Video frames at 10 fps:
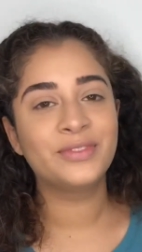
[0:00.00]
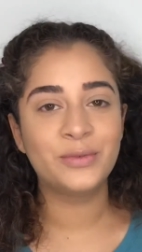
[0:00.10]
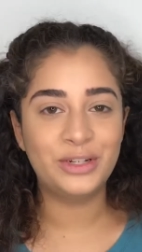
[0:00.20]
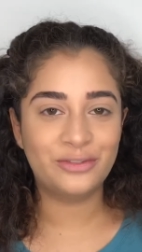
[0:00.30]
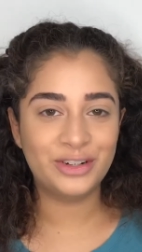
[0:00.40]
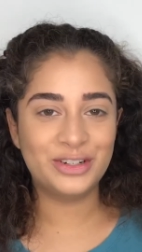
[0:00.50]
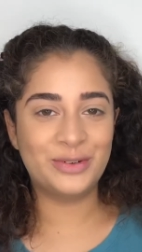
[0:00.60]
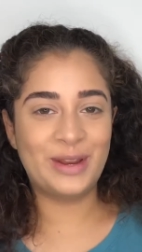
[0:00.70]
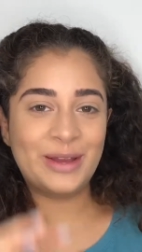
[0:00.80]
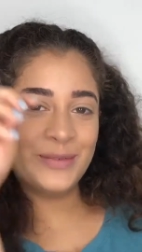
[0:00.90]
when you finish
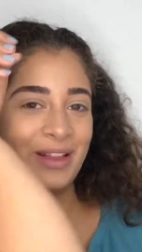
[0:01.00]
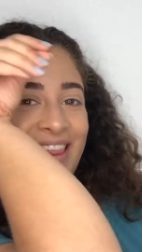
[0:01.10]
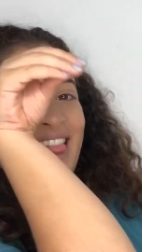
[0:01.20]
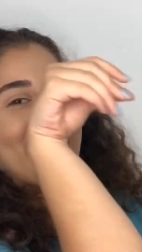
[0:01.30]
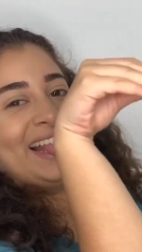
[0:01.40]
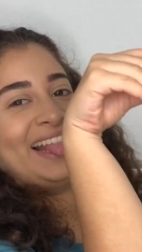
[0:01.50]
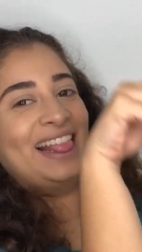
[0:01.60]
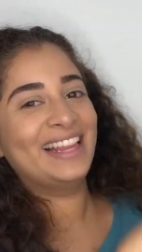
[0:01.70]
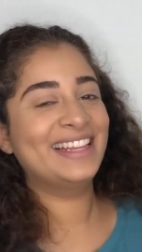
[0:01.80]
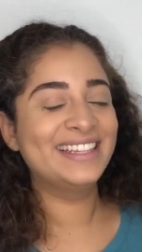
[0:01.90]
your makeup, like.
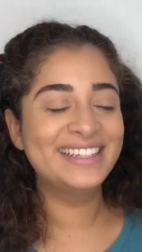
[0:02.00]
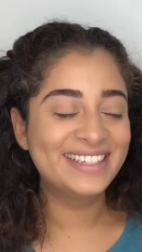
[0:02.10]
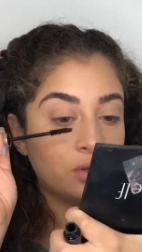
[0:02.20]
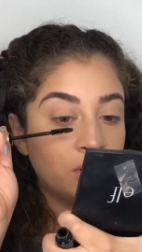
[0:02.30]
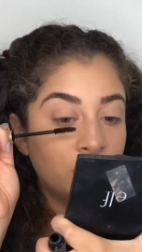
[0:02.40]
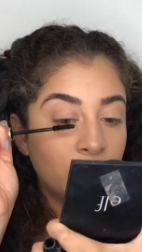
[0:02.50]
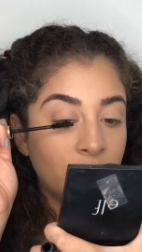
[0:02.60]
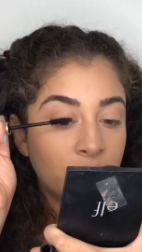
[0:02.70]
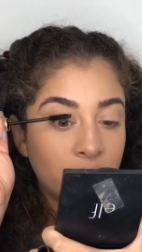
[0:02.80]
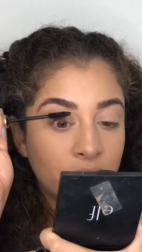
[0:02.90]
So
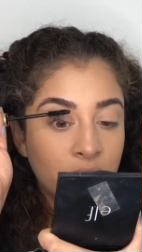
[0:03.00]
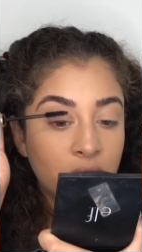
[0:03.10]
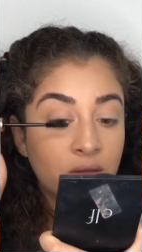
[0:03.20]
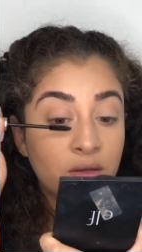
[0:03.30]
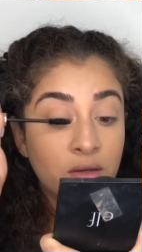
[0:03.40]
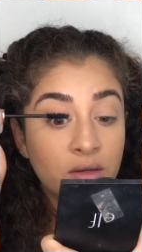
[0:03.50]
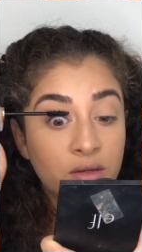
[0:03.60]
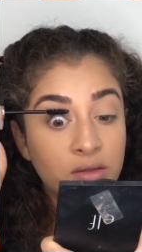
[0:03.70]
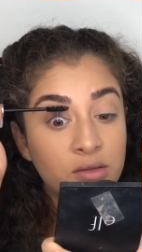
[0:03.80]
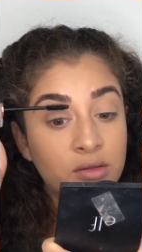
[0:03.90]
now for mascara,
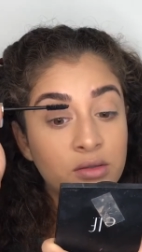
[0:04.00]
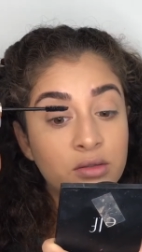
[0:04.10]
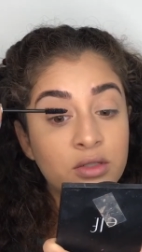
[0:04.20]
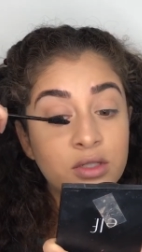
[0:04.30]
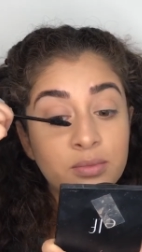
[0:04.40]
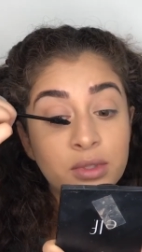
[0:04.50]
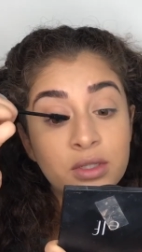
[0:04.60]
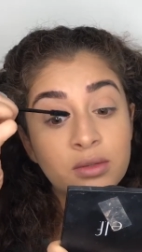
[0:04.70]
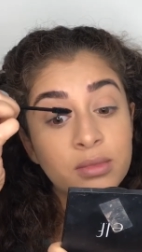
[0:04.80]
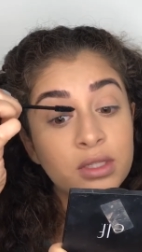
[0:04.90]
I'm going to use the
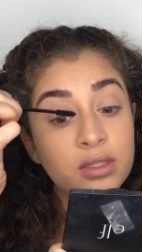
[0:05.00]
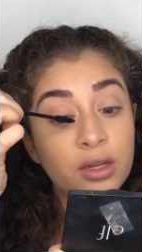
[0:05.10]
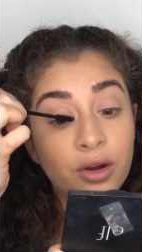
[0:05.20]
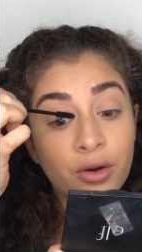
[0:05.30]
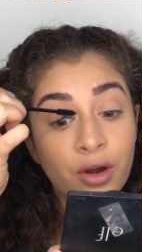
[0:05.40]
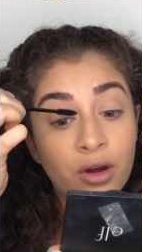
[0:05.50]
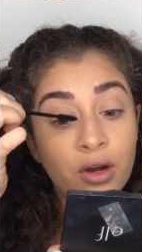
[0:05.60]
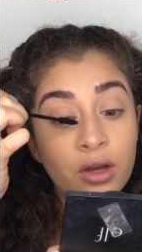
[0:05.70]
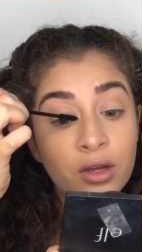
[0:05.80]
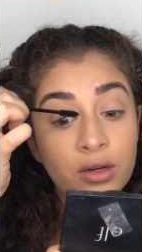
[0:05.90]
Waterproof
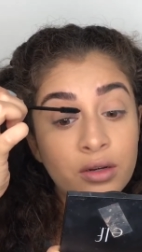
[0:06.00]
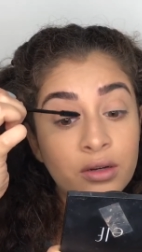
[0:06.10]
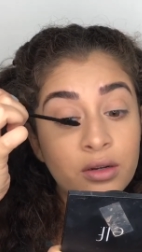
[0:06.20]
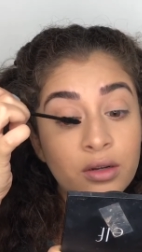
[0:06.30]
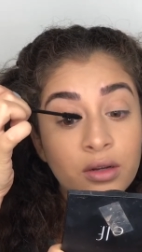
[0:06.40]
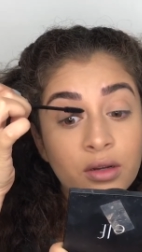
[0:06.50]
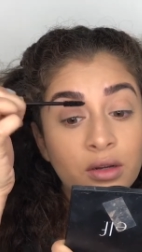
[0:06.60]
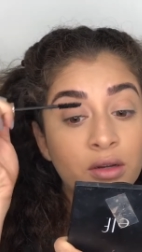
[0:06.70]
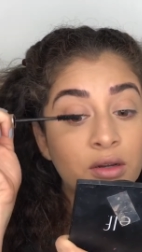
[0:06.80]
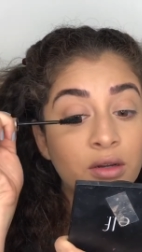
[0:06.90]
Voluminous Carbon Black.